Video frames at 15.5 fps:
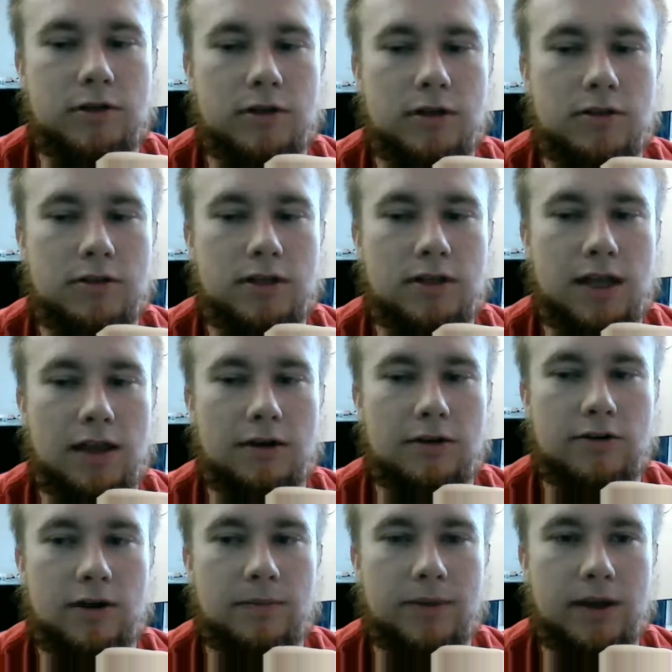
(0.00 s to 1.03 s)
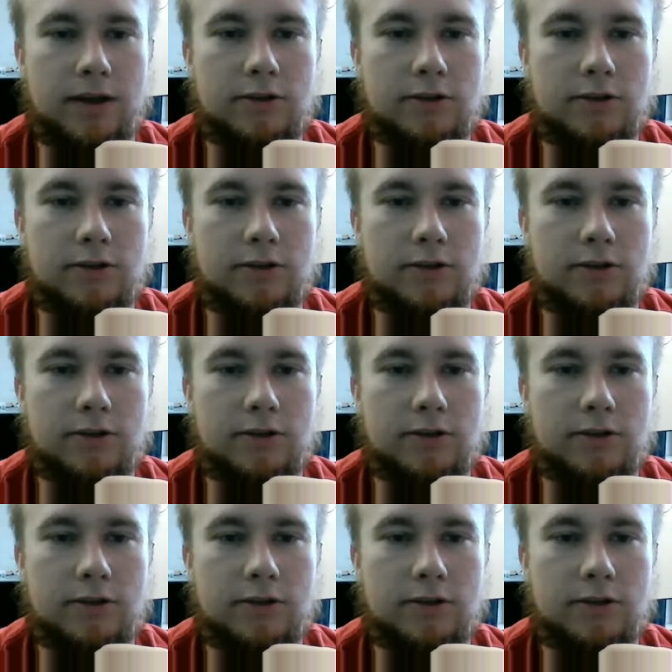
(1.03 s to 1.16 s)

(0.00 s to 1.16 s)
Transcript: the skin or something.